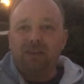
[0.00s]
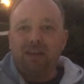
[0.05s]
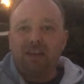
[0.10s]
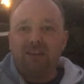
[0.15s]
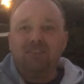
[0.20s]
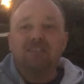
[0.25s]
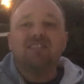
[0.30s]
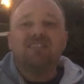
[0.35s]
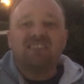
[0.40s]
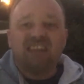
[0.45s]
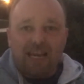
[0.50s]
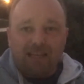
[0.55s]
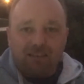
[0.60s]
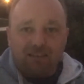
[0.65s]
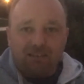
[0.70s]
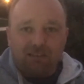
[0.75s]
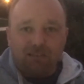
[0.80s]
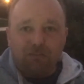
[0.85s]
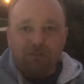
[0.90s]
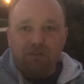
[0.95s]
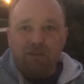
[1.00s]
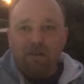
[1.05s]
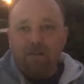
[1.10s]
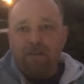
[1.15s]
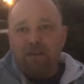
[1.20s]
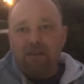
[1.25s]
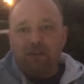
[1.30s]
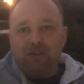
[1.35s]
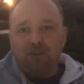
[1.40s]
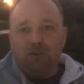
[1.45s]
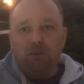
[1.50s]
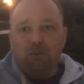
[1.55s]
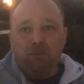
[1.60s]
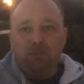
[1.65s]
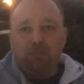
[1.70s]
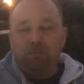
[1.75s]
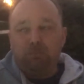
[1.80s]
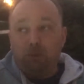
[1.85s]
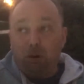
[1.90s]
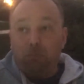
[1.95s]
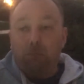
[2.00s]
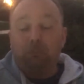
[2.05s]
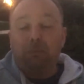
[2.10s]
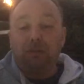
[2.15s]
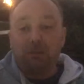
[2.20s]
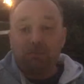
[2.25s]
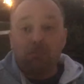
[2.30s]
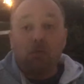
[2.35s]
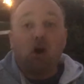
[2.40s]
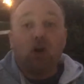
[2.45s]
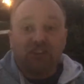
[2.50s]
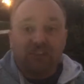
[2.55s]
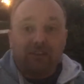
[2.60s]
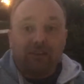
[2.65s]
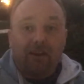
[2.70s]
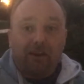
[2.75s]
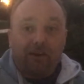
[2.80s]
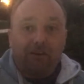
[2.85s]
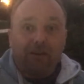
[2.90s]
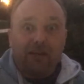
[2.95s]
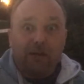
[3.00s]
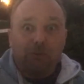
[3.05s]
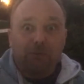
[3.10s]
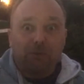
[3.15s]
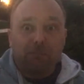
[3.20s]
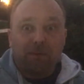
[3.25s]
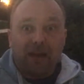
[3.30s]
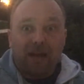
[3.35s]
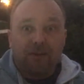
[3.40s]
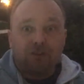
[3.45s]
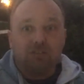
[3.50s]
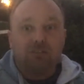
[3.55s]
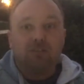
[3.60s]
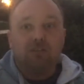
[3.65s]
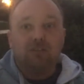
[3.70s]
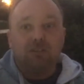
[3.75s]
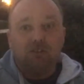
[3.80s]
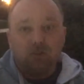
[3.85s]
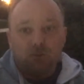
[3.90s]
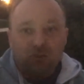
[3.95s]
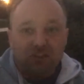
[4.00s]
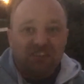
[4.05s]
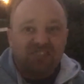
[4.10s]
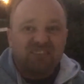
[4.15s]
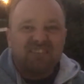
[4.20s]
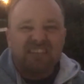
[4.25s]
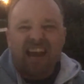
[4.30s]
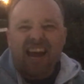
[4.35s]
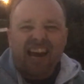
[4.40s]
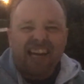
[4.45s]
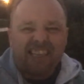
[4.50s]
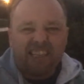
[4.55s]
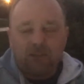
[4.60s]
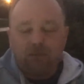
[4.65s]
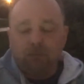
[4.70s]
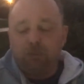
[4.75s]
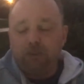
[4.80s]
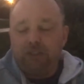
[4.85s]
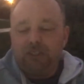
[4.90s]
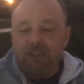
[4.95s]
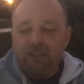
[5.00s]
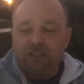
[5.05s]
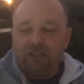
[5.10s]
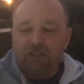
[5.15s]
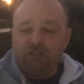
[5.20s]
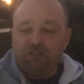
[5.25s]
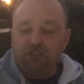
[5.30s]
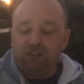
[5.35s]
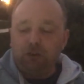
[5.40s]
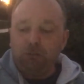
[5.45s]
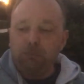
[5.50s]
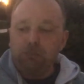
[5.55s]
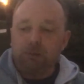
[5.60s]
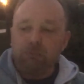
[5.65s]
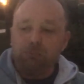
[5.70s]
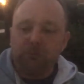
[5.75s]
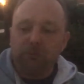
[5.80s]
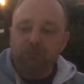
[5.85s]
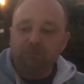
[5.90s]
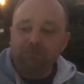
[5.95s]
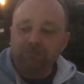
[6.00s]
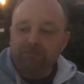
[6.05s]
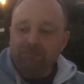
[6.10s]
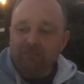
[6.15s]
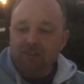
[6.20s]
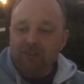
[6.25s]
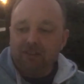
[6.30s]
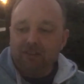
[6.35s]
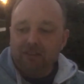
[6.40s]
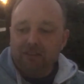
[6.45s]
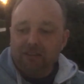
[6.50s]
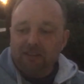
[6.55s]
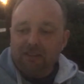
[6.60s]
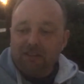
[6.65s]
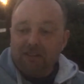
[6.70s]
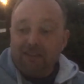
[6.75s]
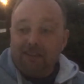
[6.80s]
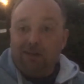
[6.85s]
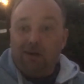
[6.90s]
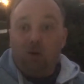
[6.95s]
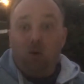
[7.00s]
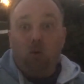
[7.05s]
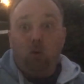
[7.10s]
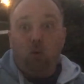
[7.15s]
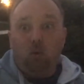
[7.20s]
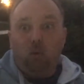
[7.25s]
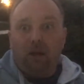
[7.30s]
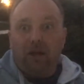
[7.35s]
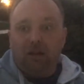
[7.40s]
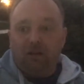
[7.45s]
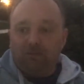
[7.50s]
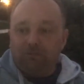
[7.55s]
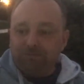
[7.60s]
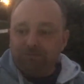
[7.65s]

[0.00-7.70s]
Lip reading: incentive, probably monetary, I would imagine, to do this tie-in with the film reboot. Oh well.